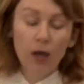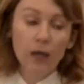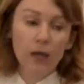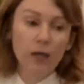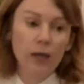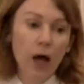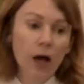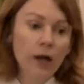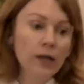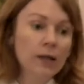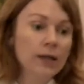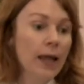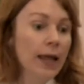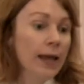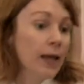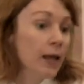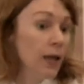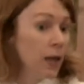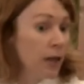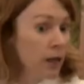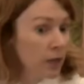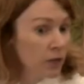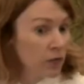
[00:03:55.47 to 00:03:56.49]
"Young
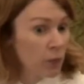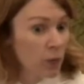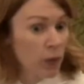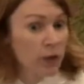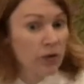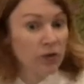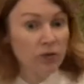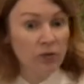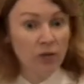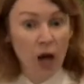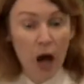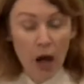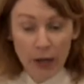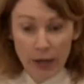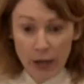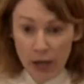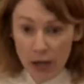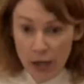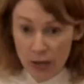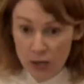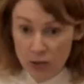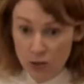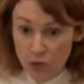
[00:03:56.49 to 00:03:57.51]
ladies wear
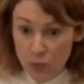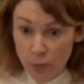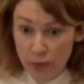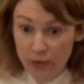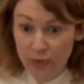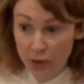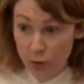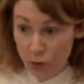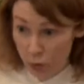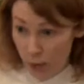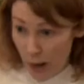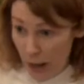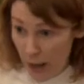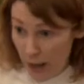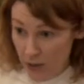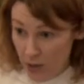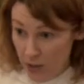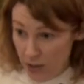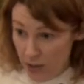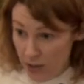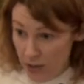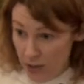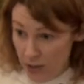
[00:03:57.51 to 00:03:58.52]
stockings with a
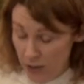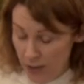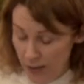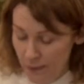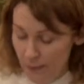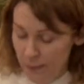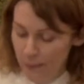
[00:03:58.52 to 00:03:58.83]
dress."